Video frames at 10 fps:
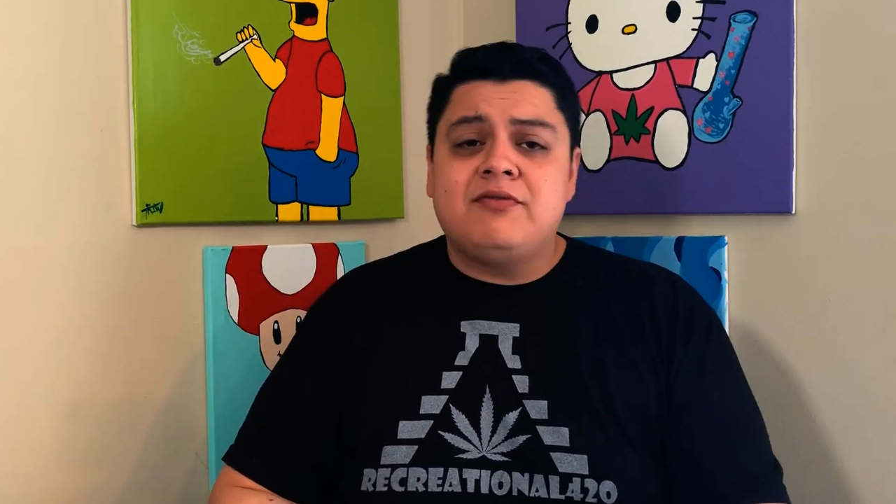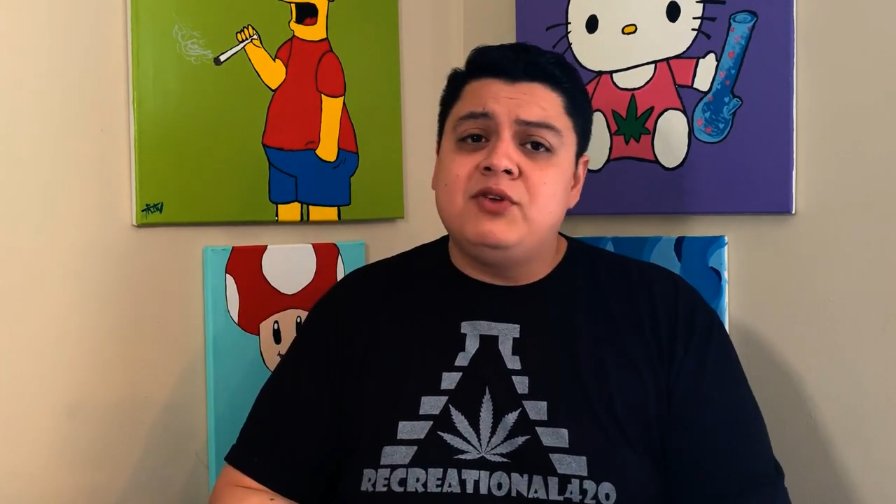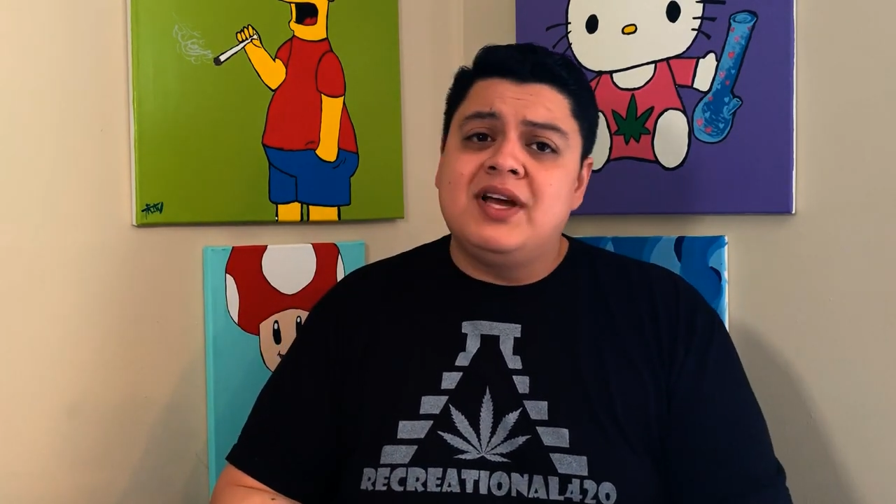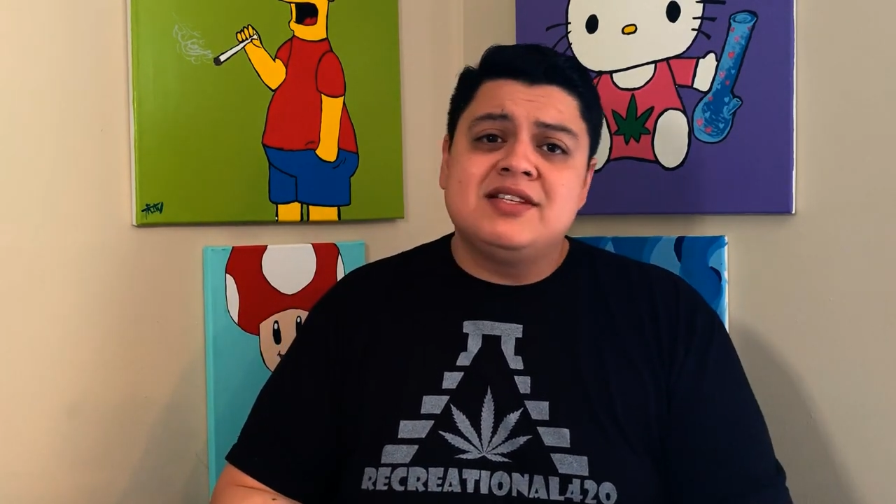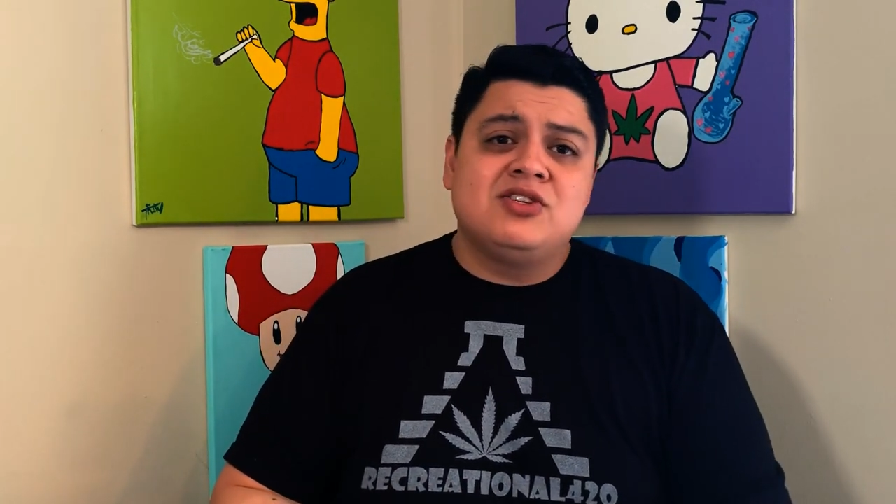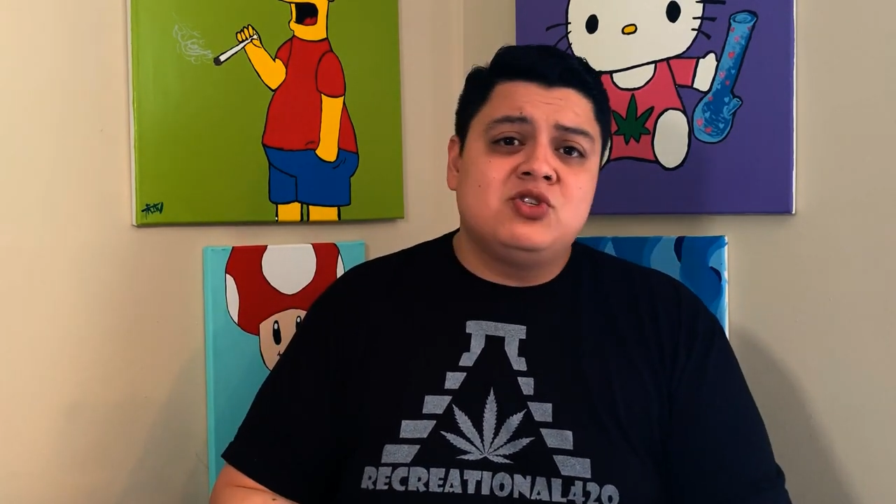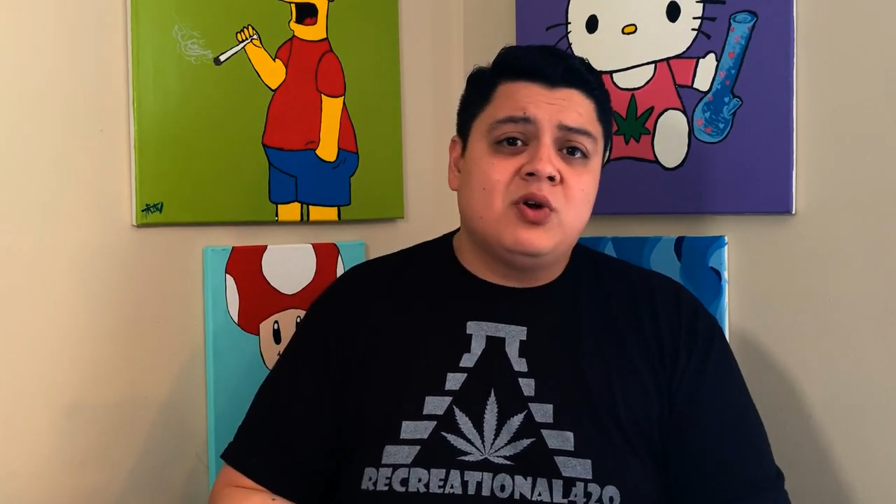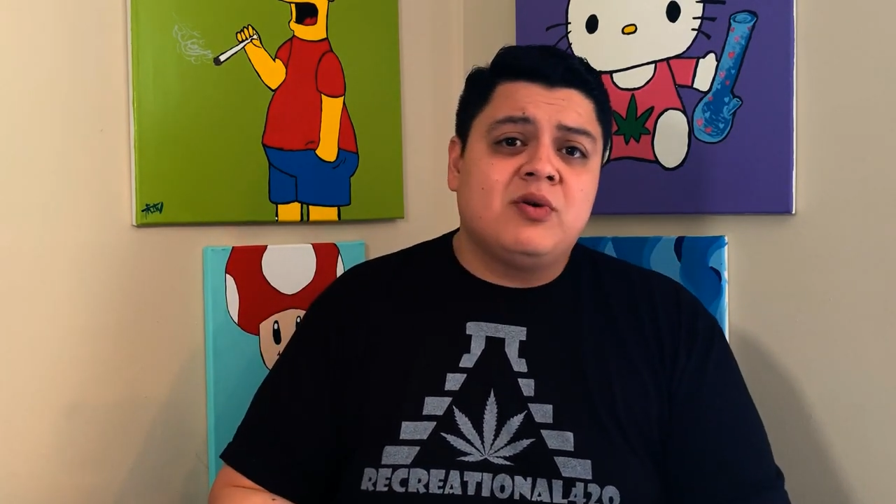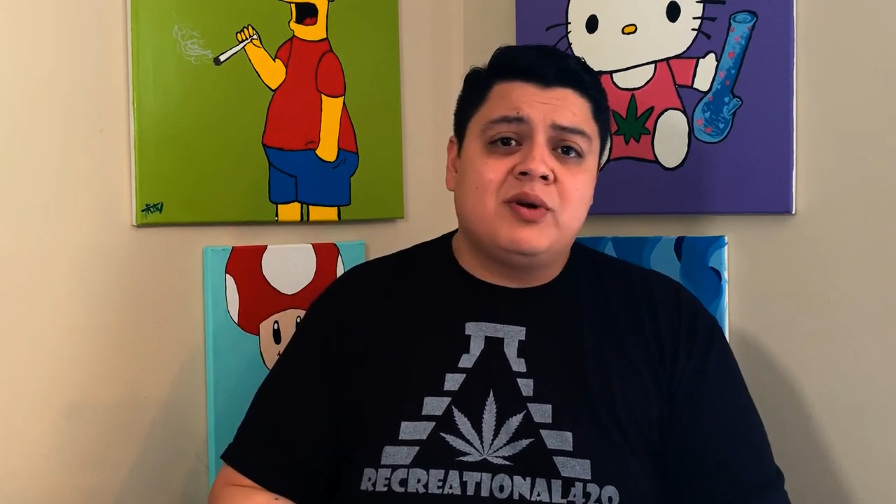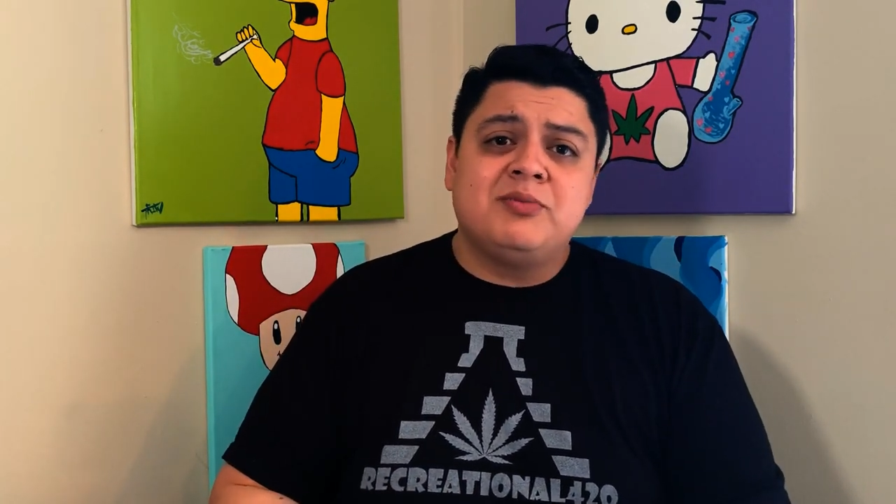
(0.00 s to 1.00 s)
if you guys
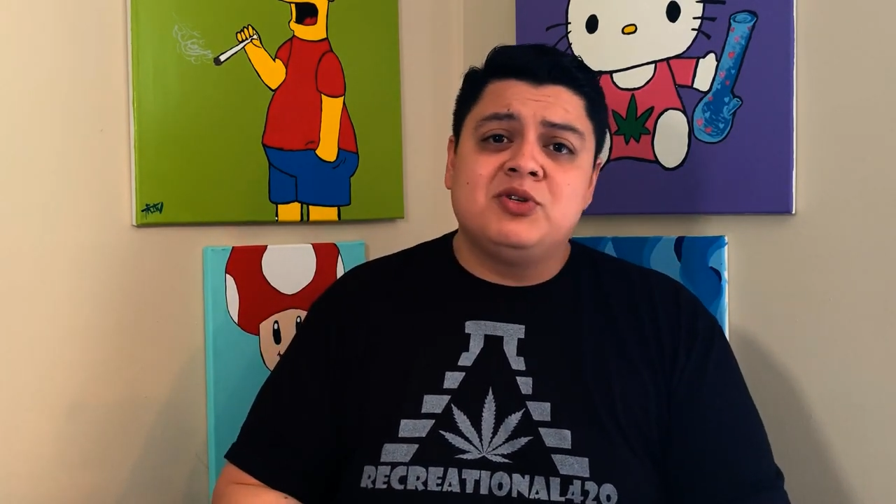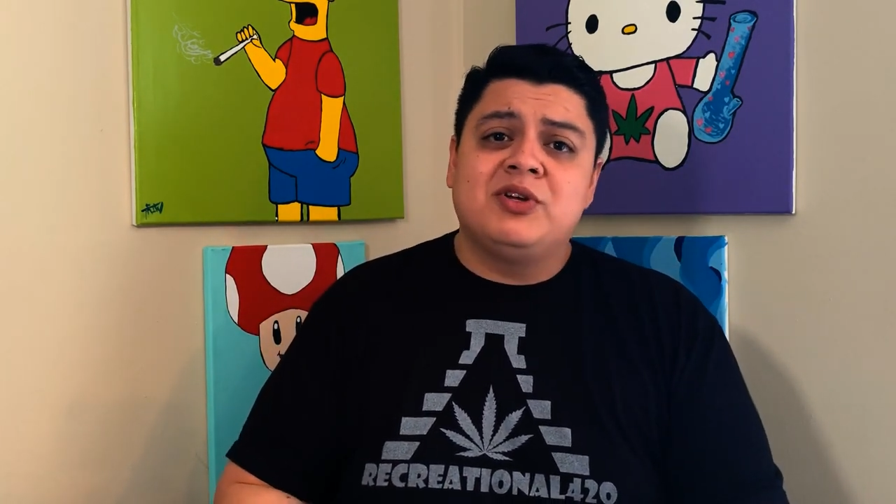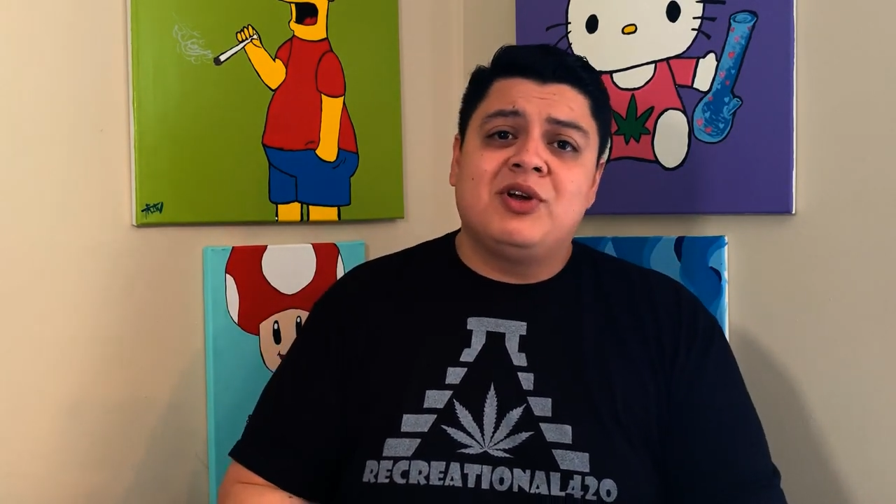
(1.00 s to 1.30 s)
enjoy what I'm doing,